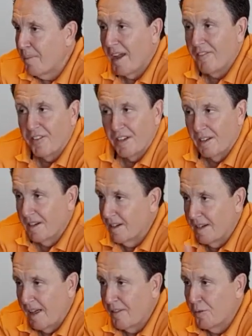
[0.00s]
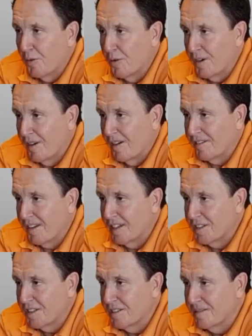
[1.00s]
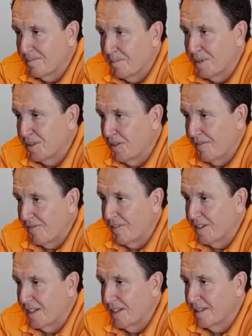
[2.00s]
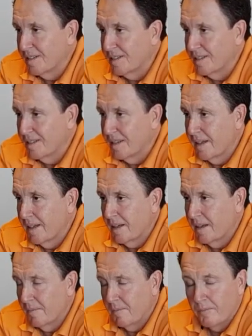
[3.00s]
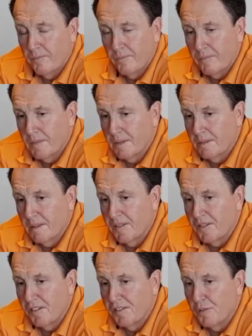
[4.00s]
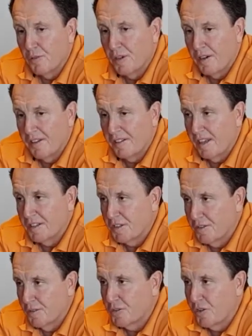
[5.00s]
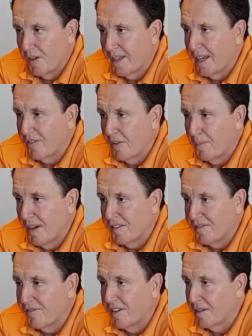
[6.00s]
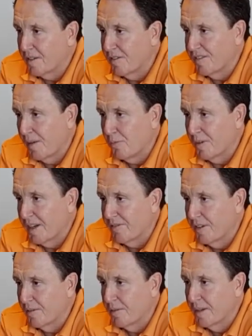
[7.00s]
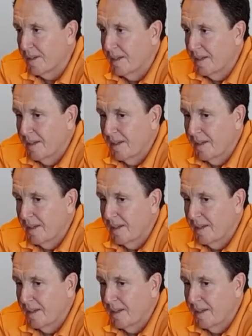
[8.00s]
They may fit in another organisation, but not fit in at this organisation. You're trying to get the best fit because that will give you